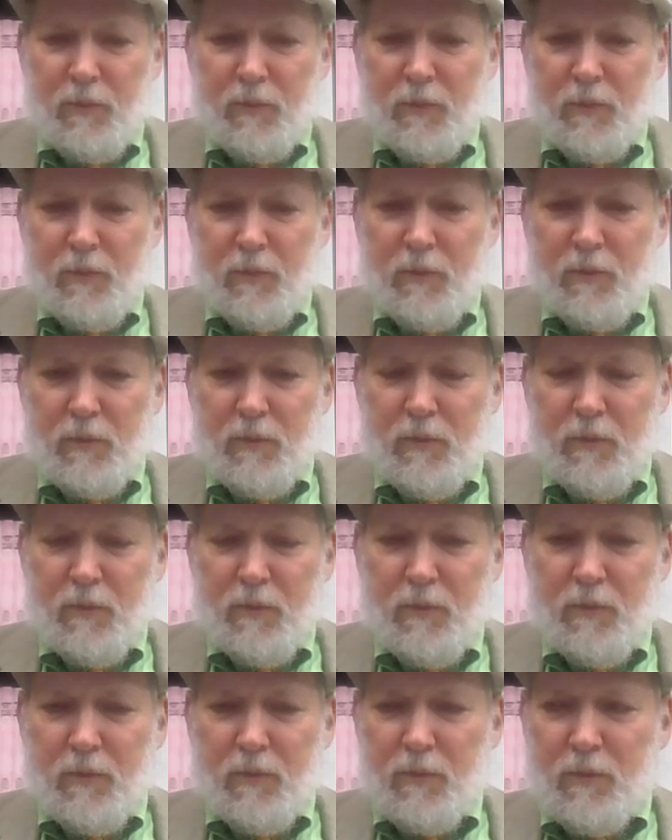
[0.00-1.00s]

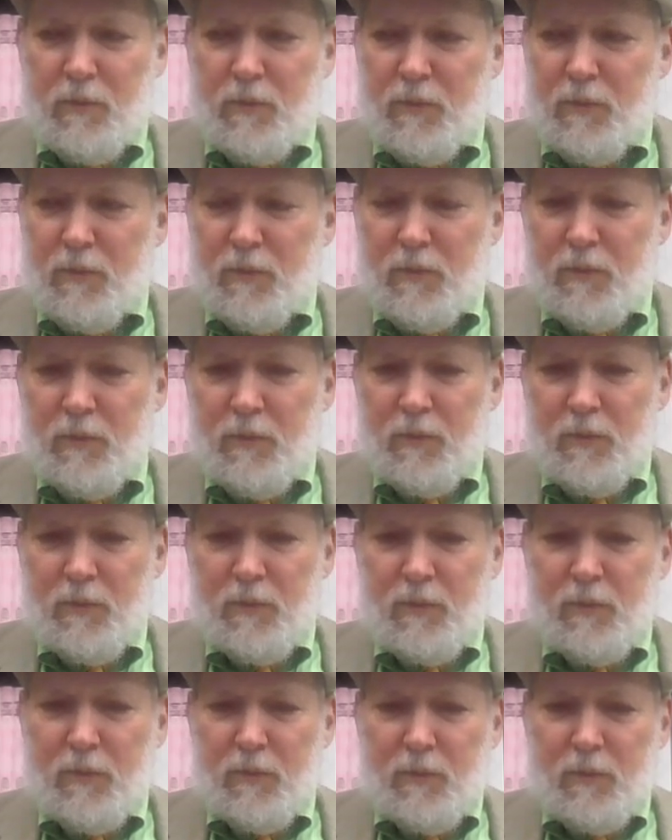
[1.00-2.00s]

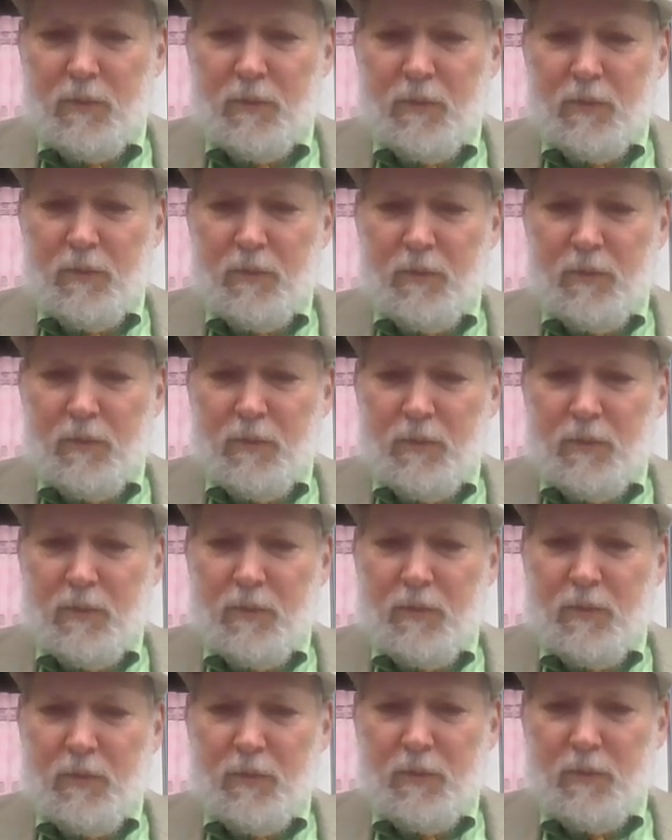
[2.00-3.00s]

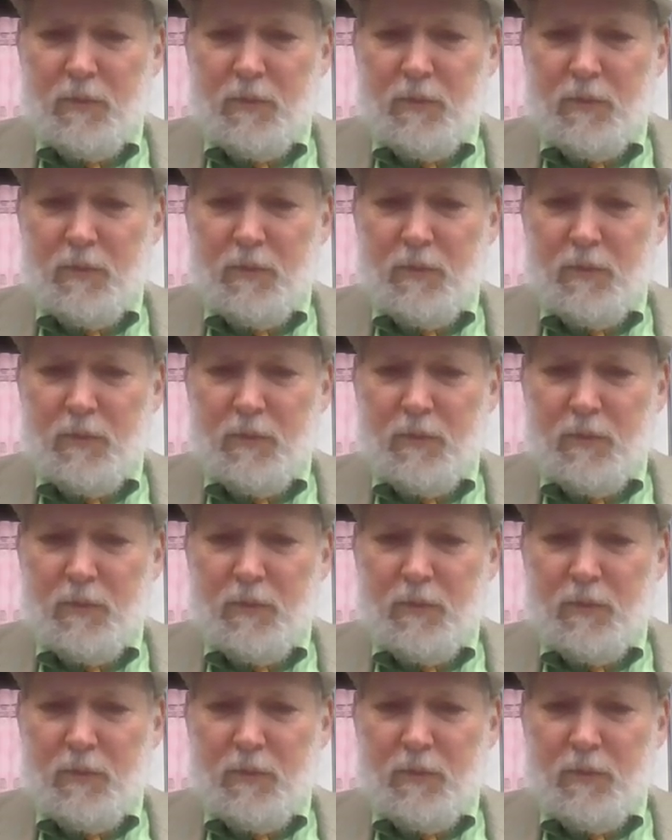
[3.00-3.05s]
No words are spoken by the person on screen.